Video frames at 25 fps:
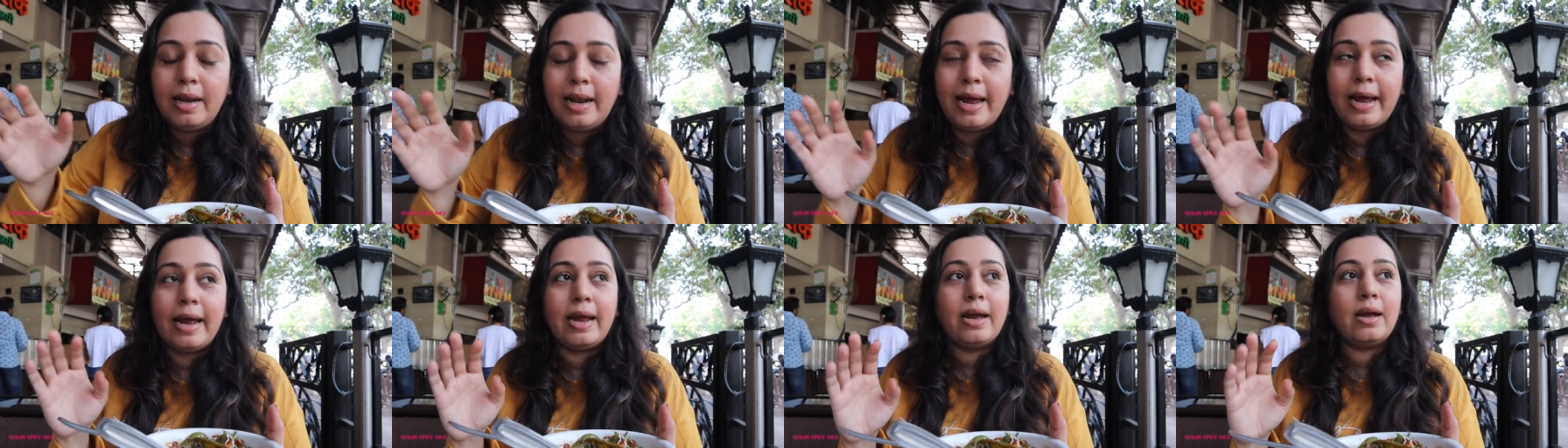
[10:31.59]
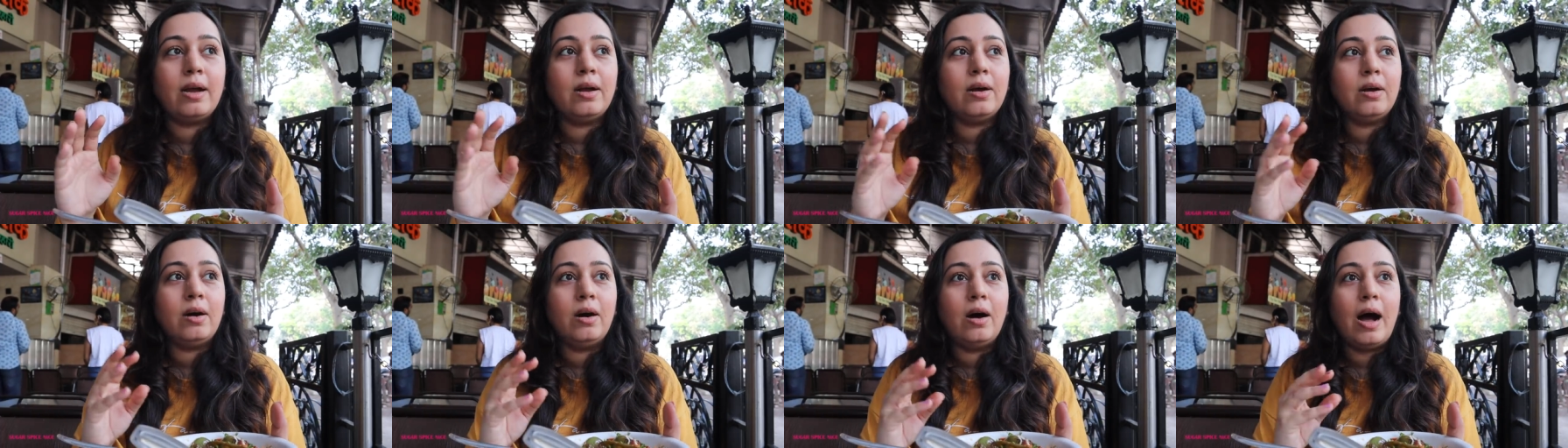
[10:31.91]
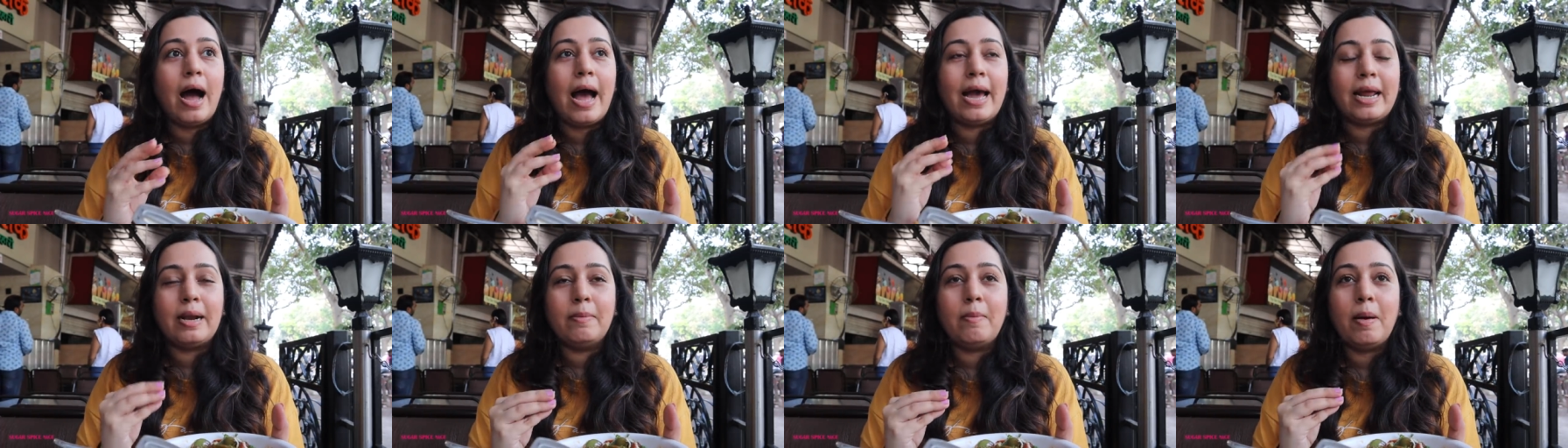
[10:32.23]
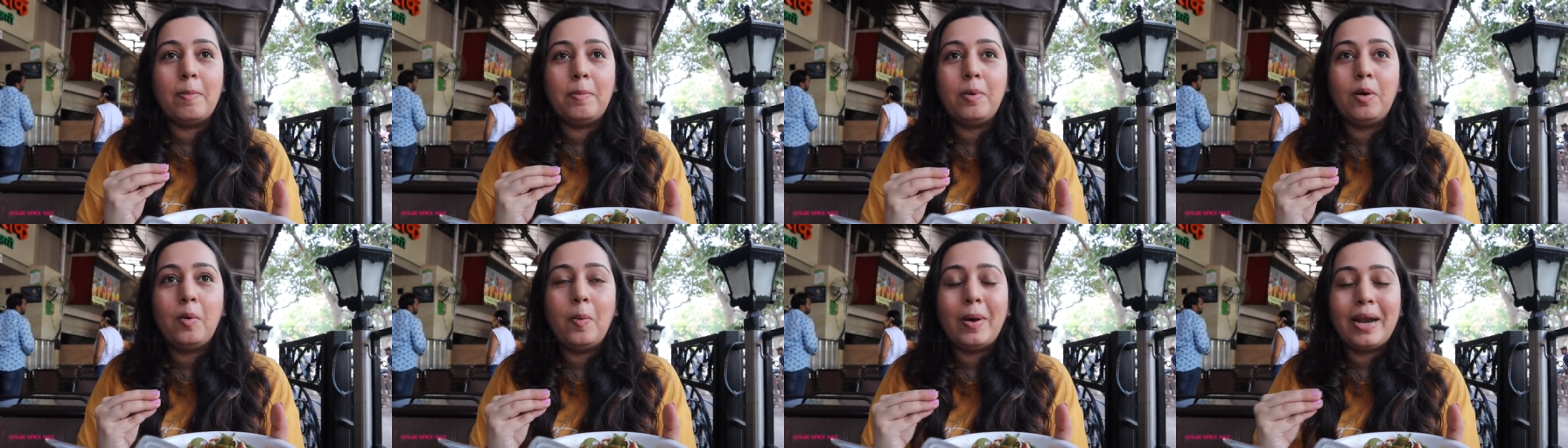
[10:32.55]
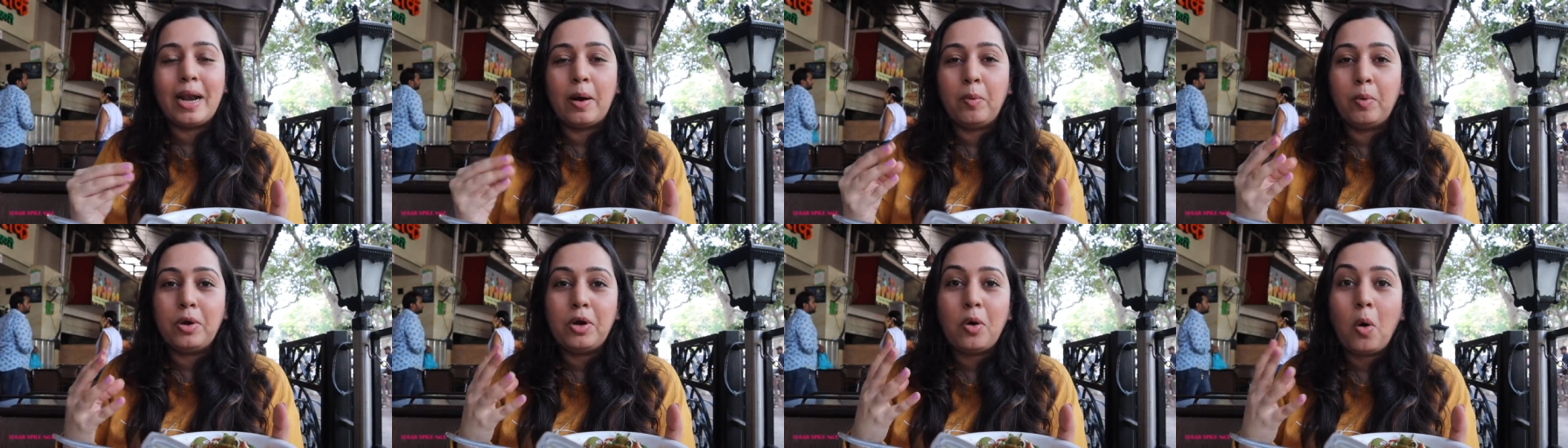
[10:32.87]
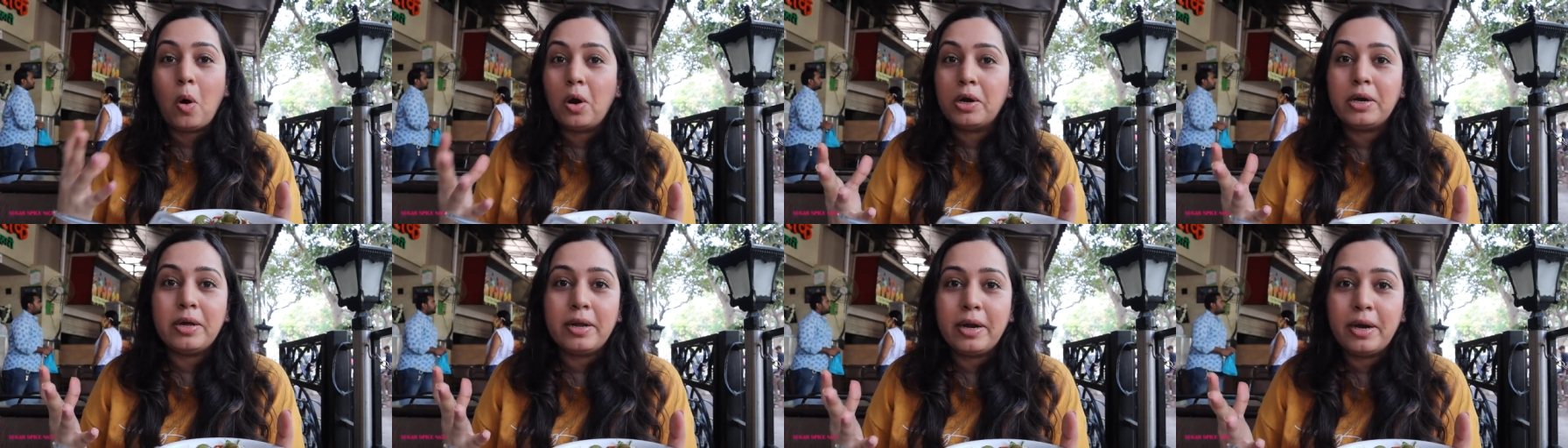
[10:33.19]
Like I remember when I
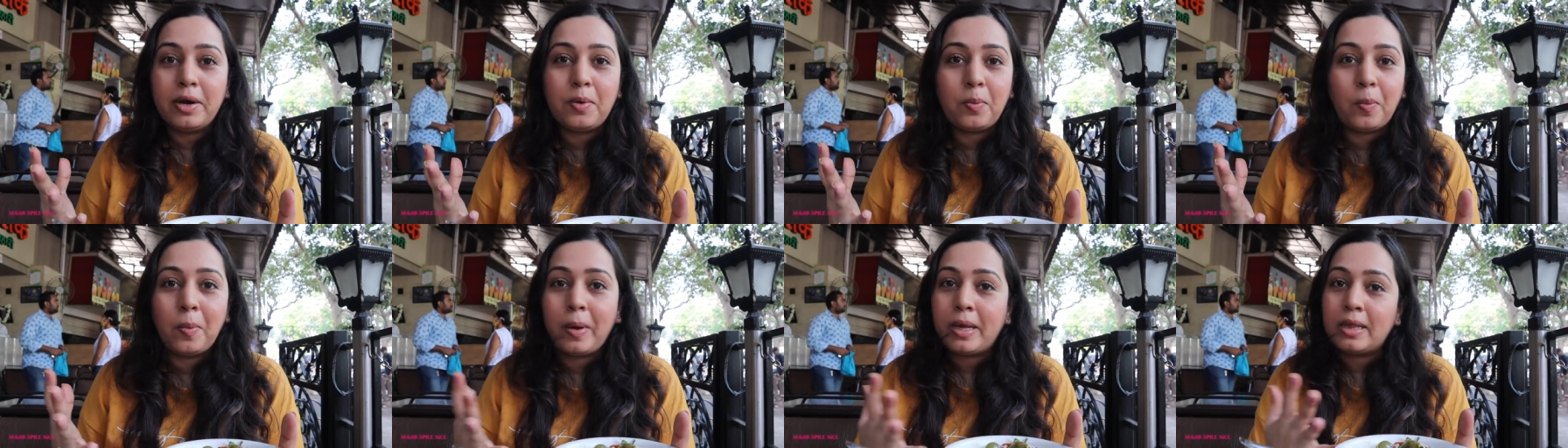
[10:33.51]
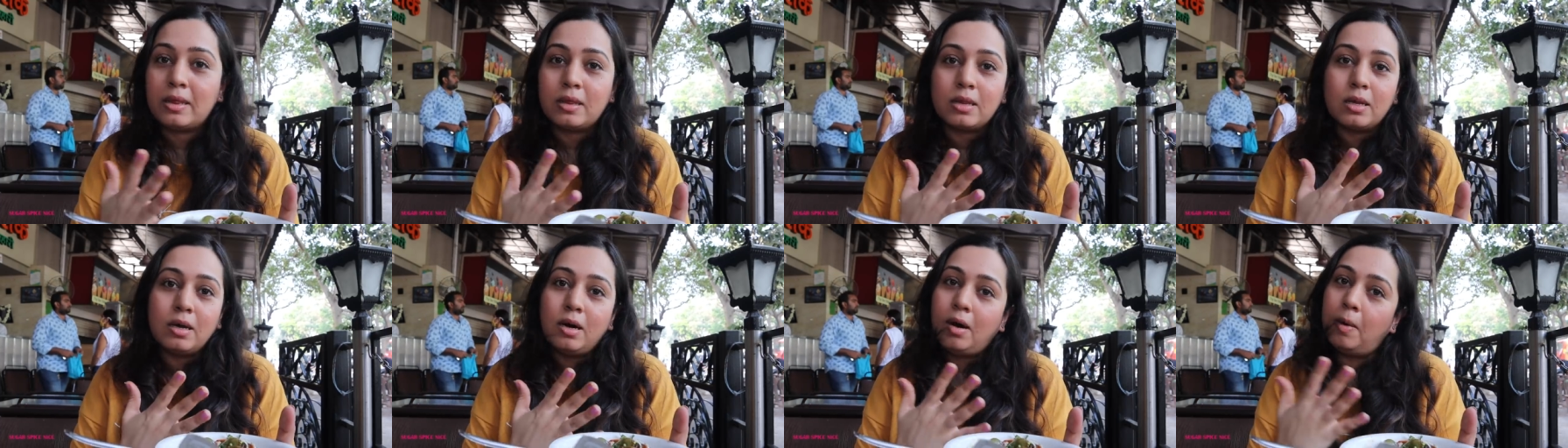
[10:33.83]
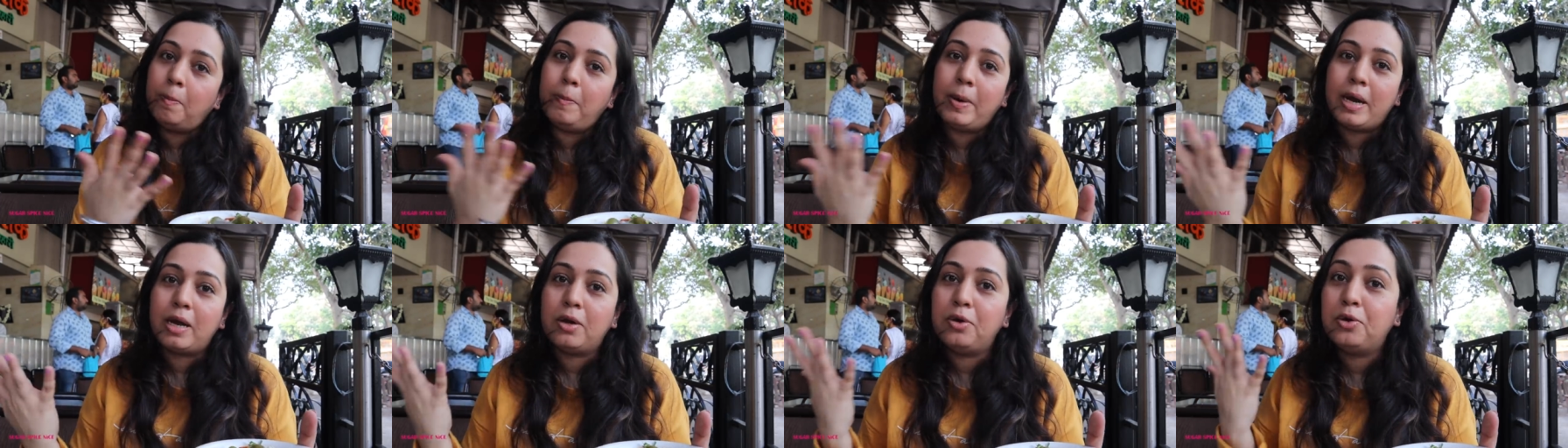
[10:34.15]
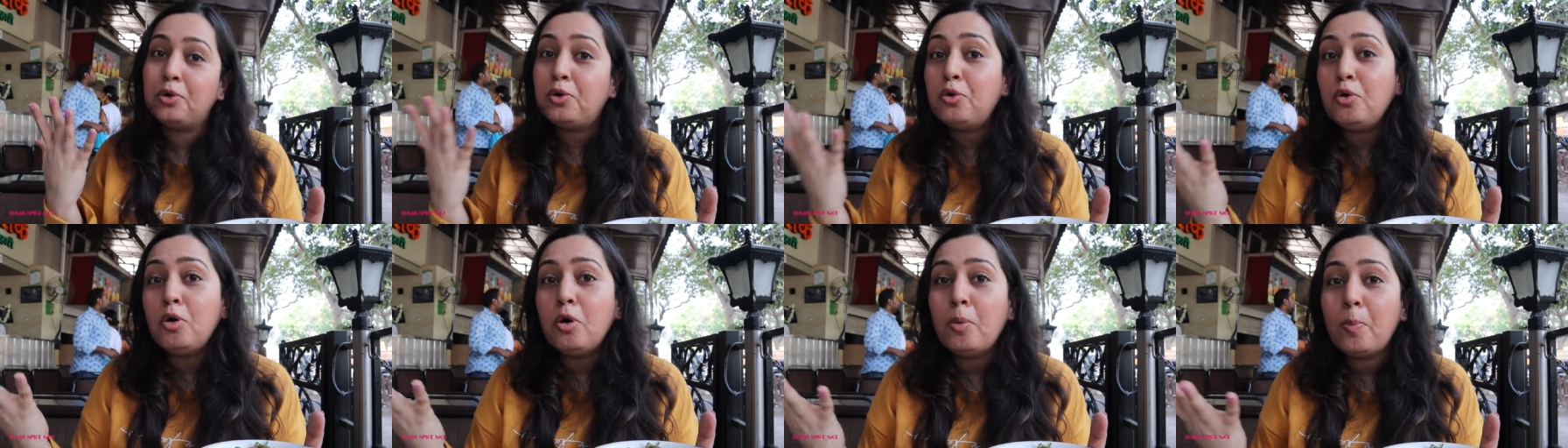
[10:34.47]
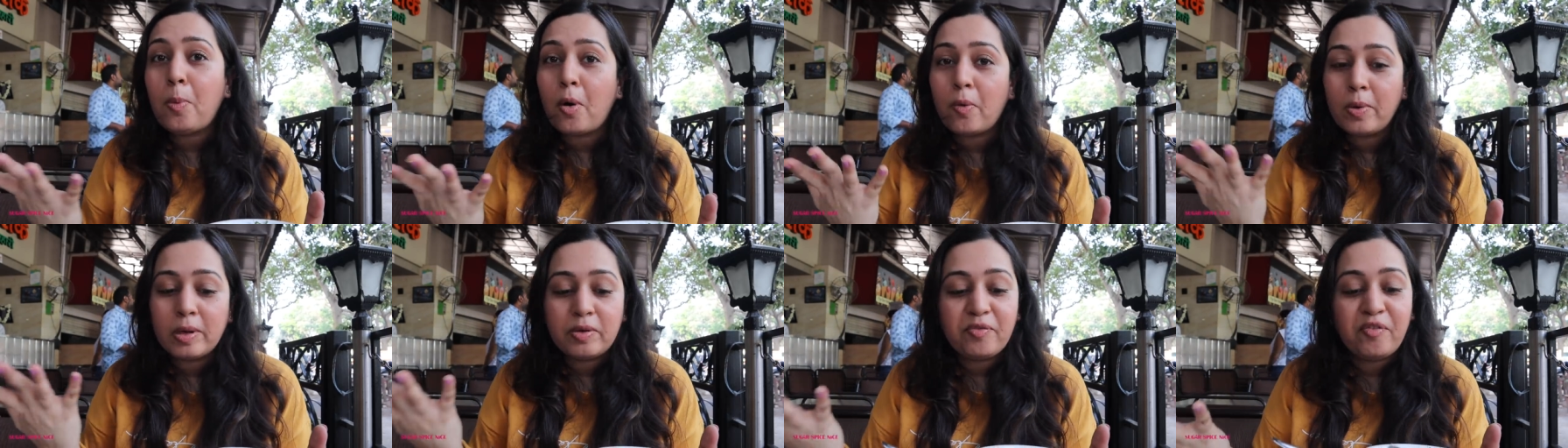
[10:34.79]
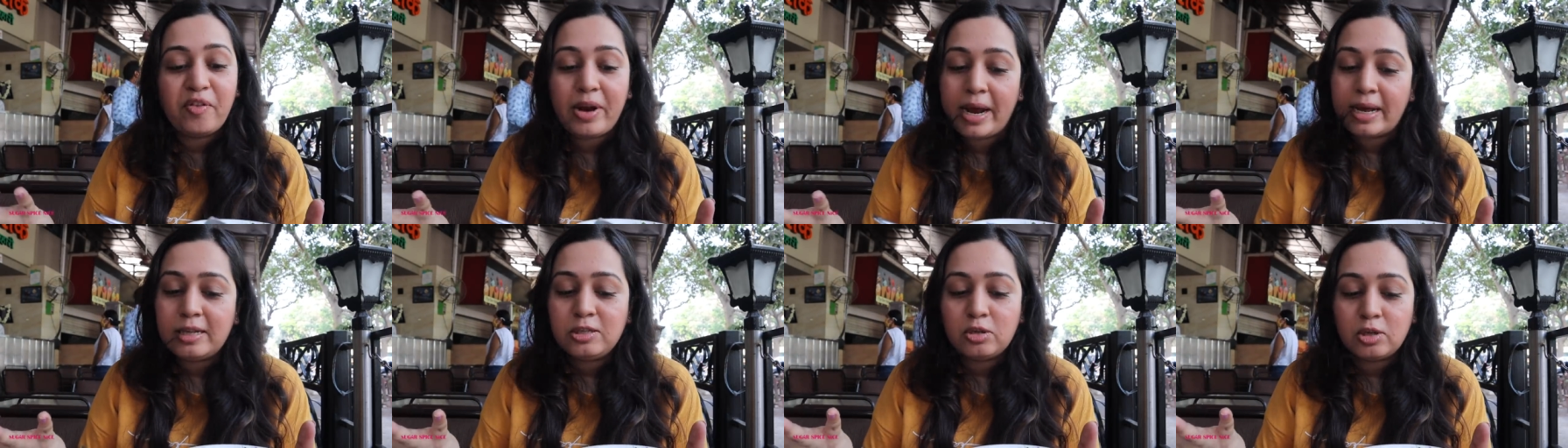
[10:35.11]
would order it with a big group or
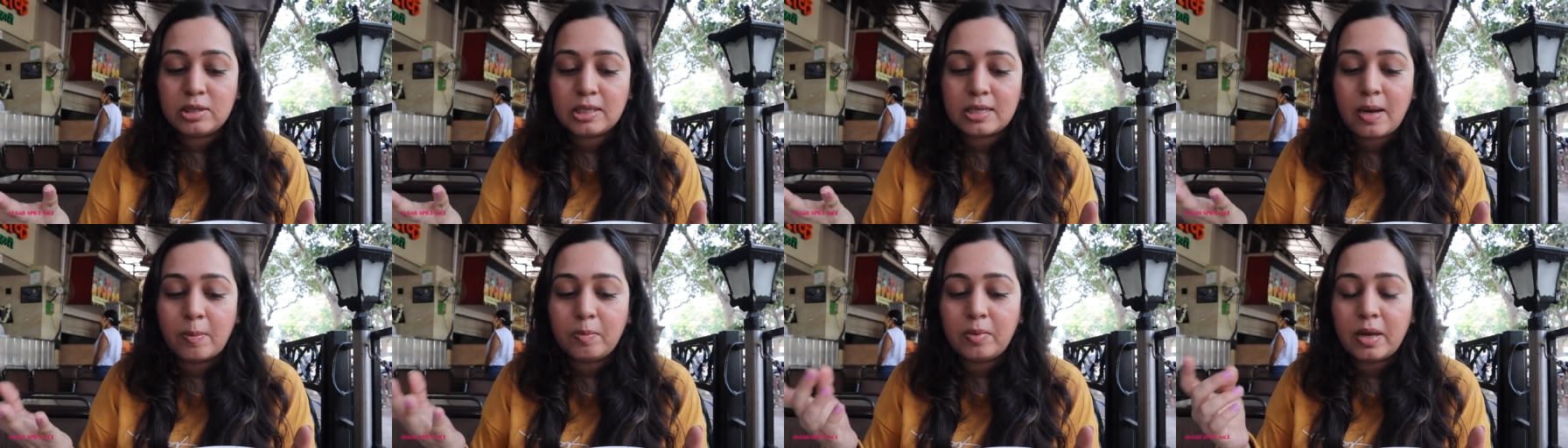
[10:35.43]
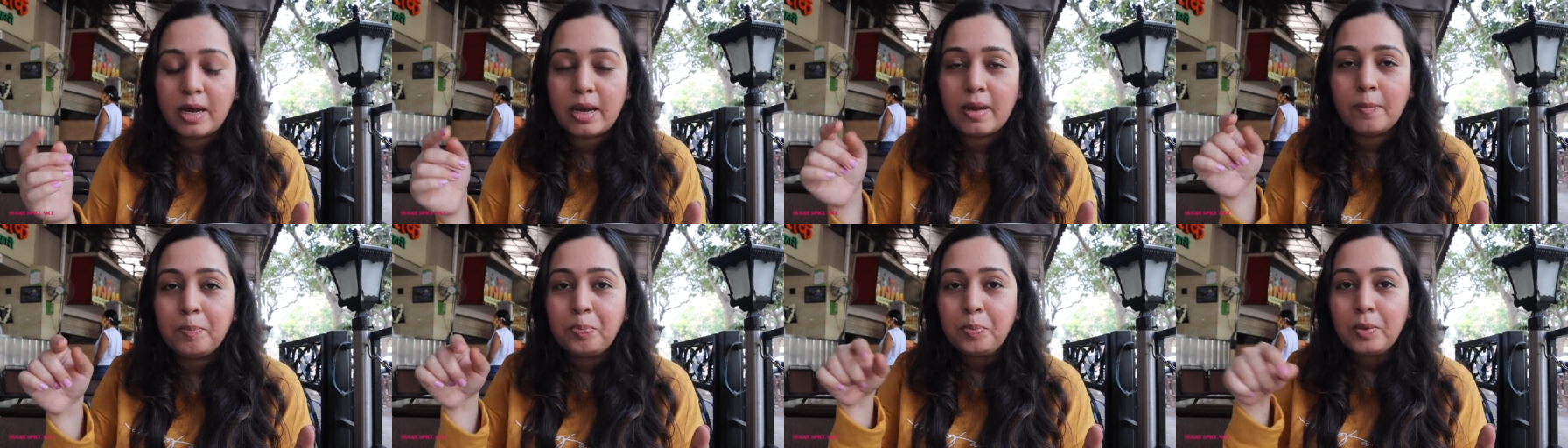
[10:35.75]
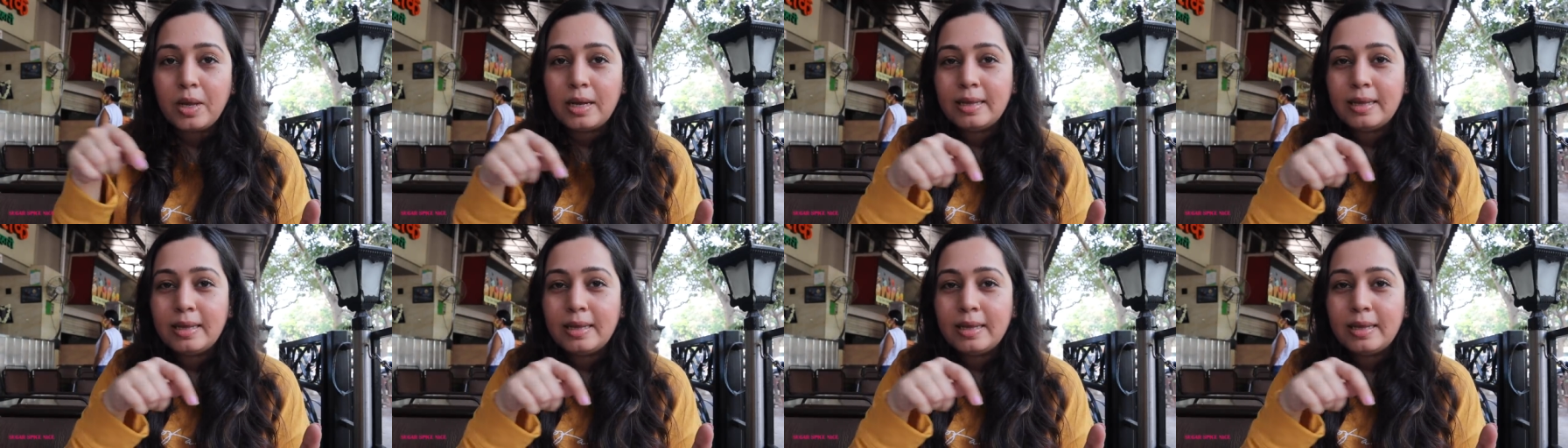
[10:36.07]
with friends or something,